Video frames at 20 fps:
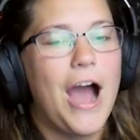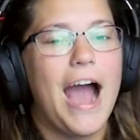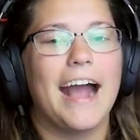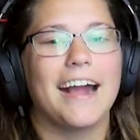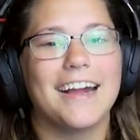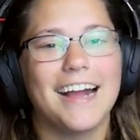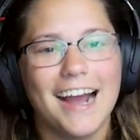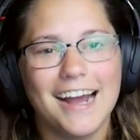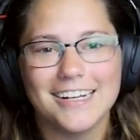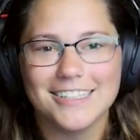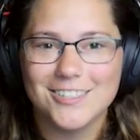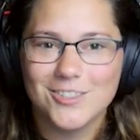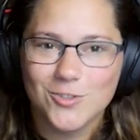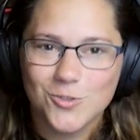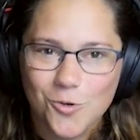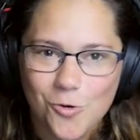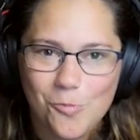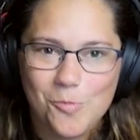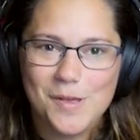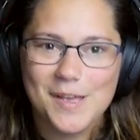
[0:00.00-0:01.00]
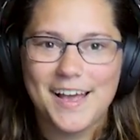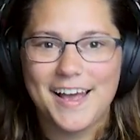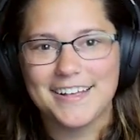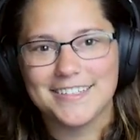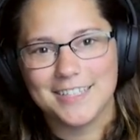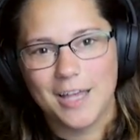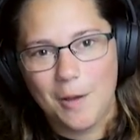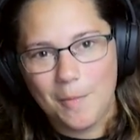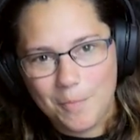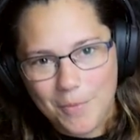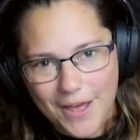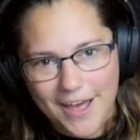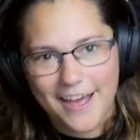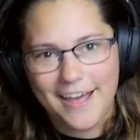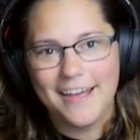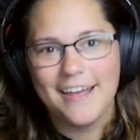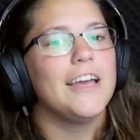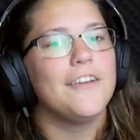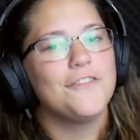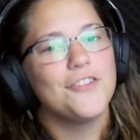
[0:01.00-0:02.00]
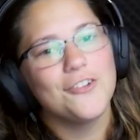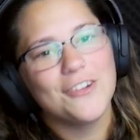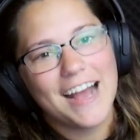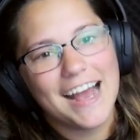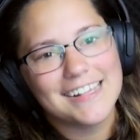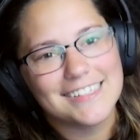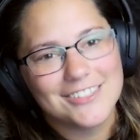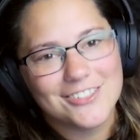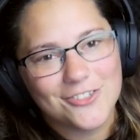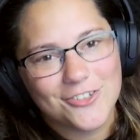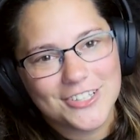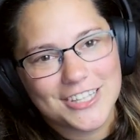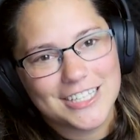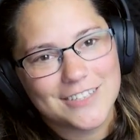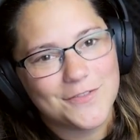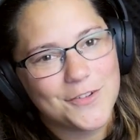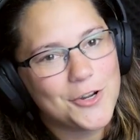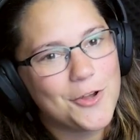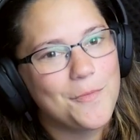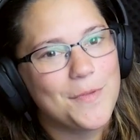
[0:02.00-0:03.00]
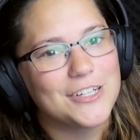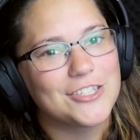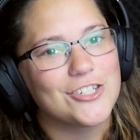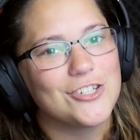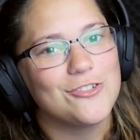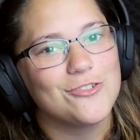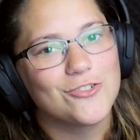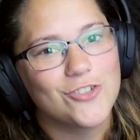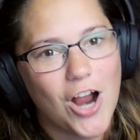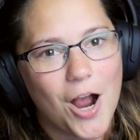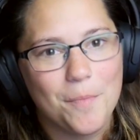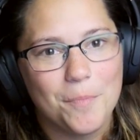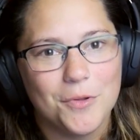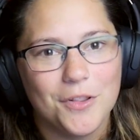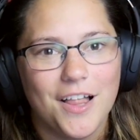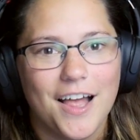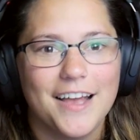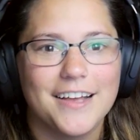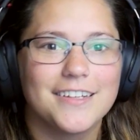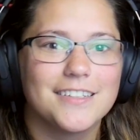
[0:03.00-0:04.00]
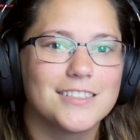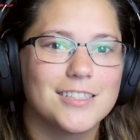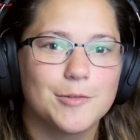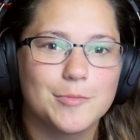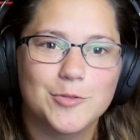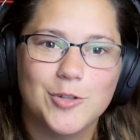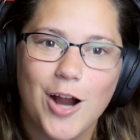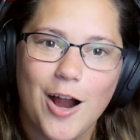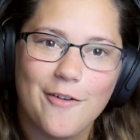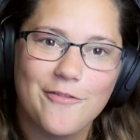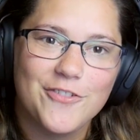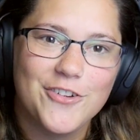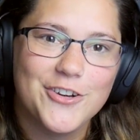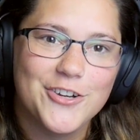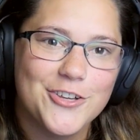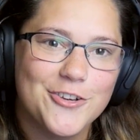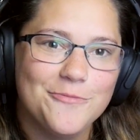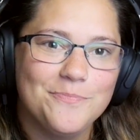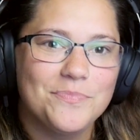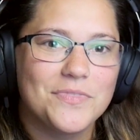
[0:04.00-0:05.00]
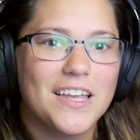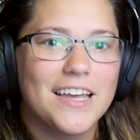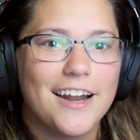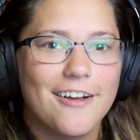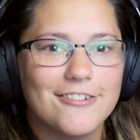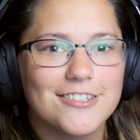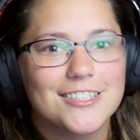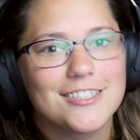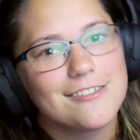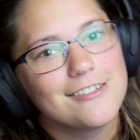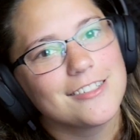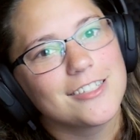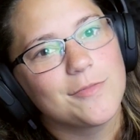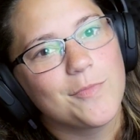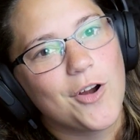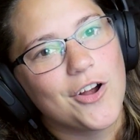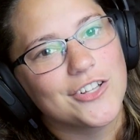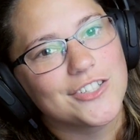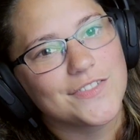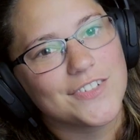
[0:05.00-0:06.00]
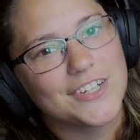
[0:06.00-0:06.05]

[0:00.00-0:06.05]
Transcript: I got Scooby as a pet. If you guys enjoyed this video, make sure you drop a like, subscribe if you're new, and I will see you in tomorrow's